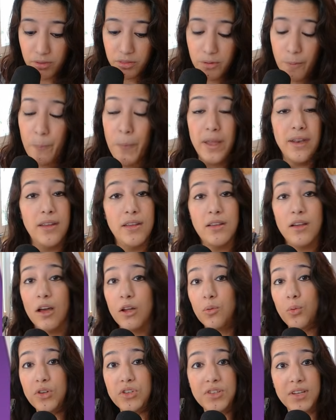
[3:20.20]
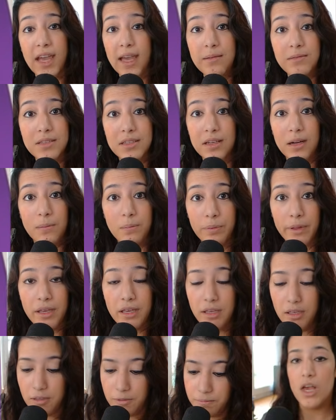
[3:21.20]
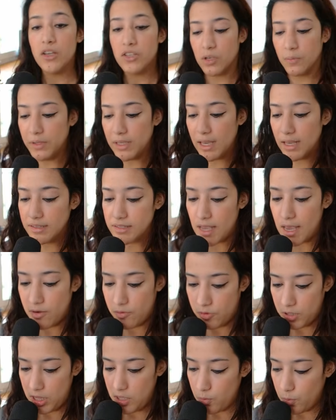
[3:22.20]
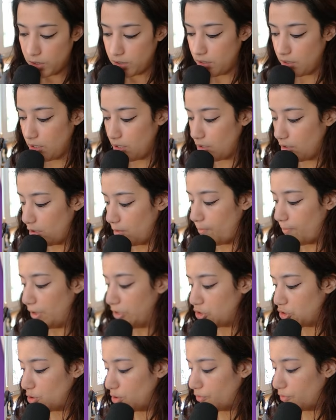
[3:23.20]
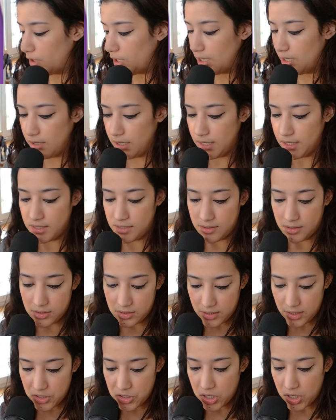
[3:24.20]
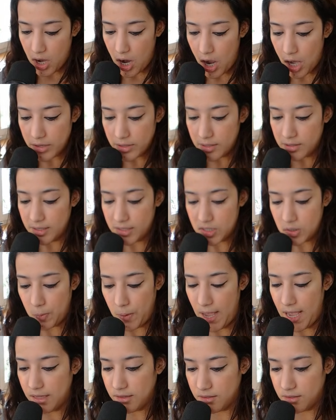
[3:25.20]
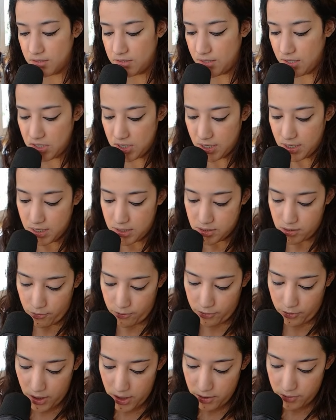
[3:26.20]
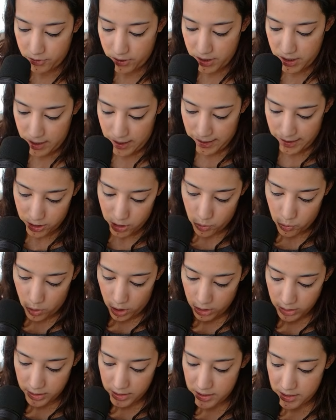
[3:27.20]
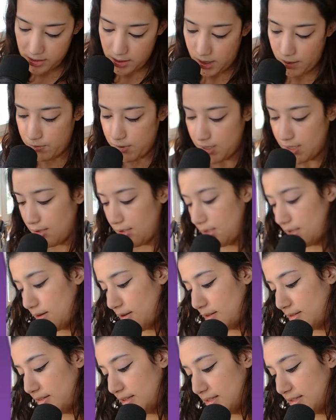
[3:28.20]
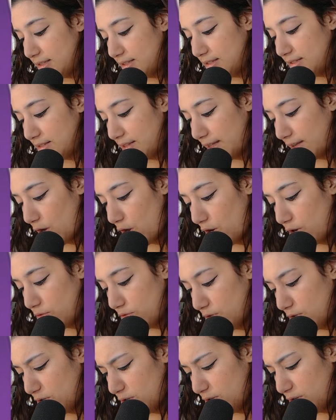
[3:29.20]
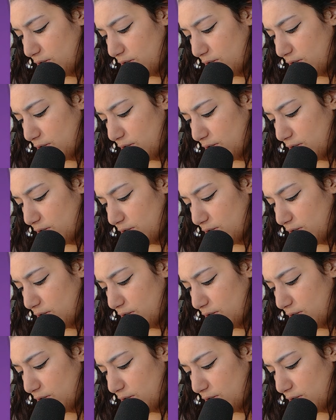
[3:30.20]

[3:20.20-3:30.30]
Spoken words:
depending on which games that I'm playing. Something else I really want to mention over here is the stitching on this pad. The stitching is very, very high quality. I mean, this is under